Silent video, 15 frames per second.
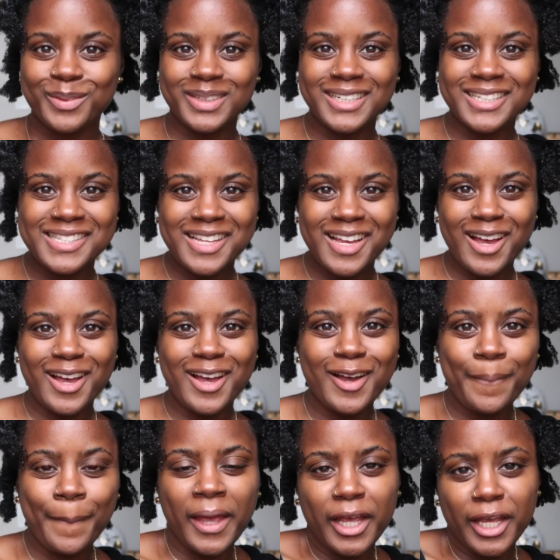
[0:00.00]
What's
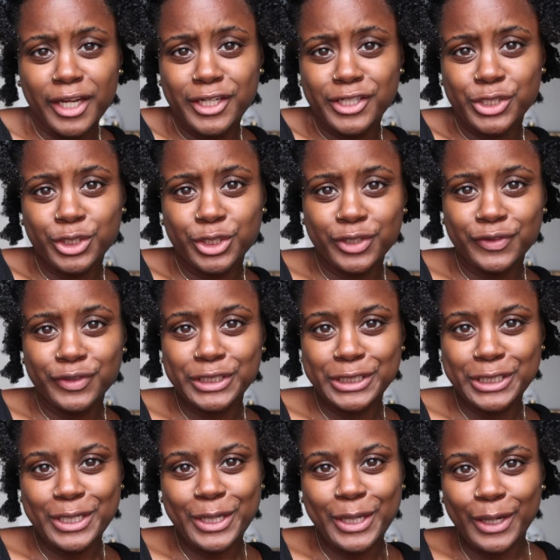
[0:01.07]
up? It's your girl
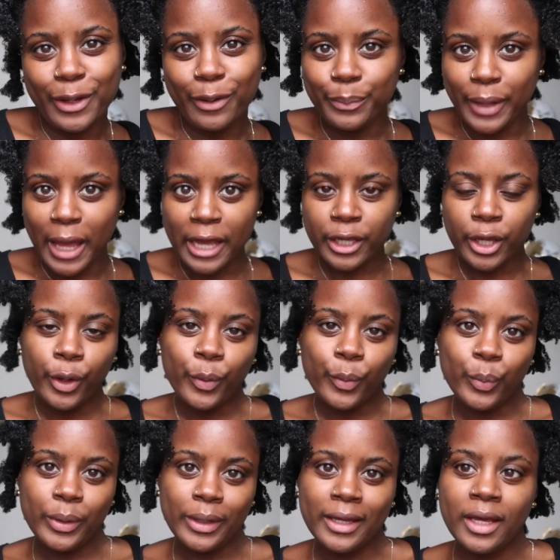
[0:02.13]
Rashina, and I'm back
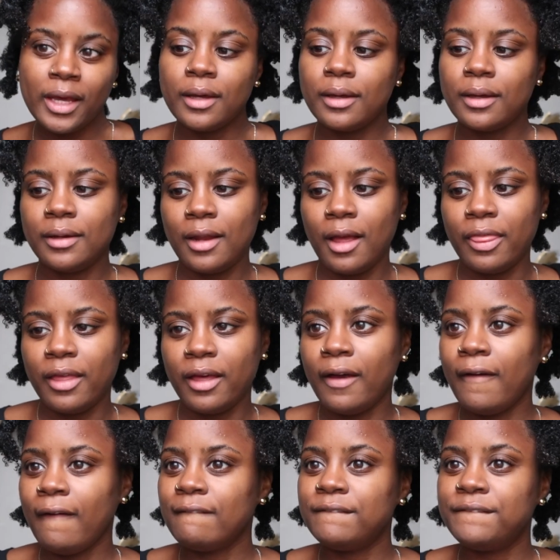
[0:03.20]
with
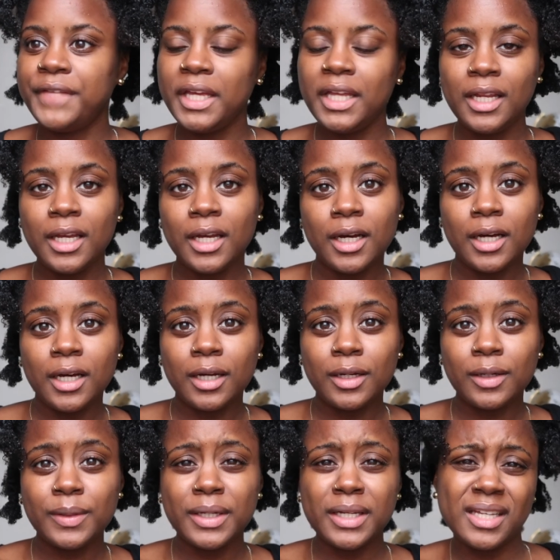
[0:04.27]
another
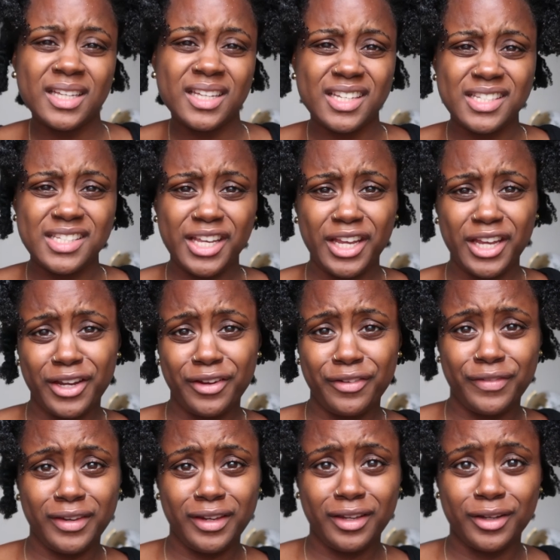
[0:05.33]
video. It's a hair
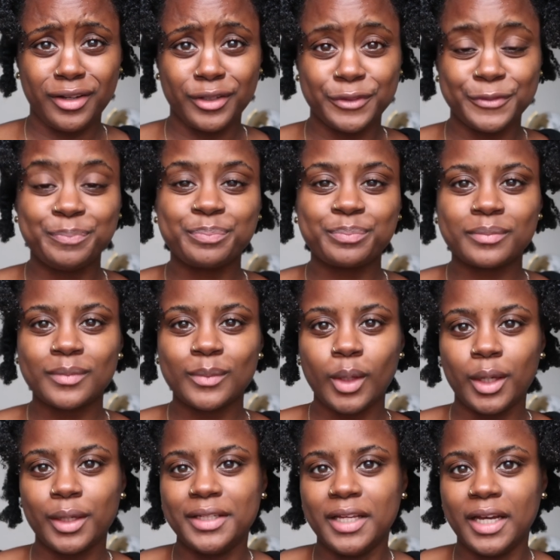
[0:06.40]
video,
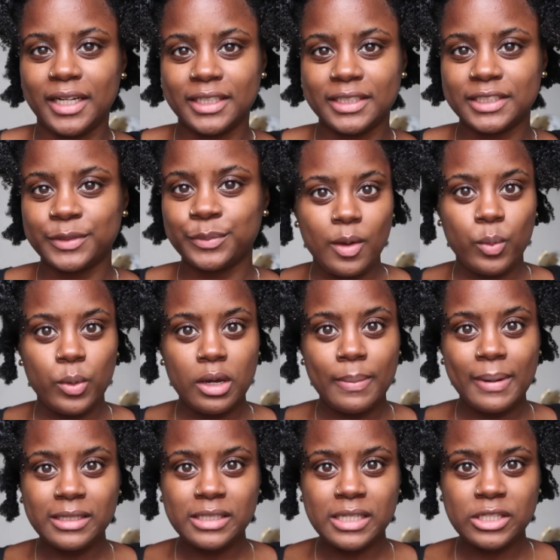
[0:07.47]
yes. And we're
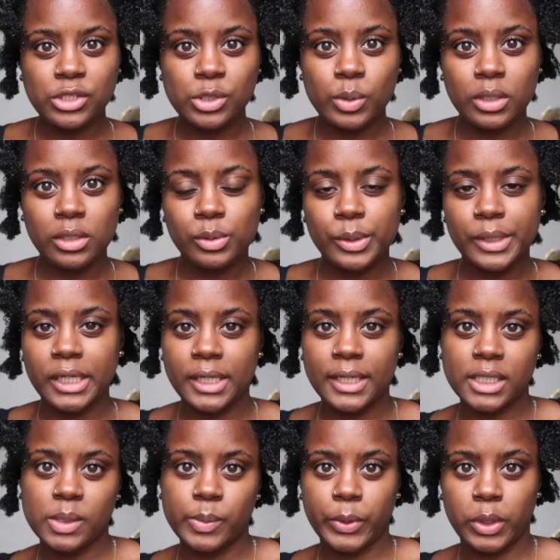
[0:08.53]
about to do a little hair
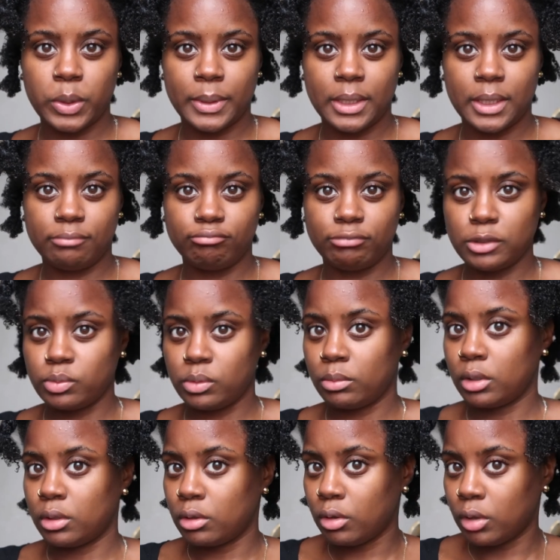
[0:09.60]
experiment. That's what
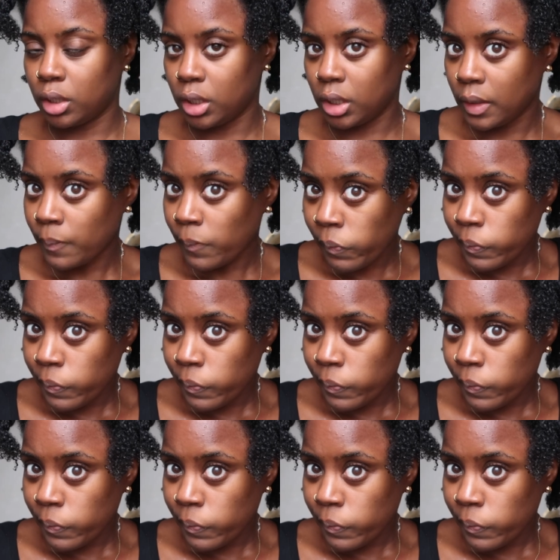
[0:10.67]
I'm gonna call it.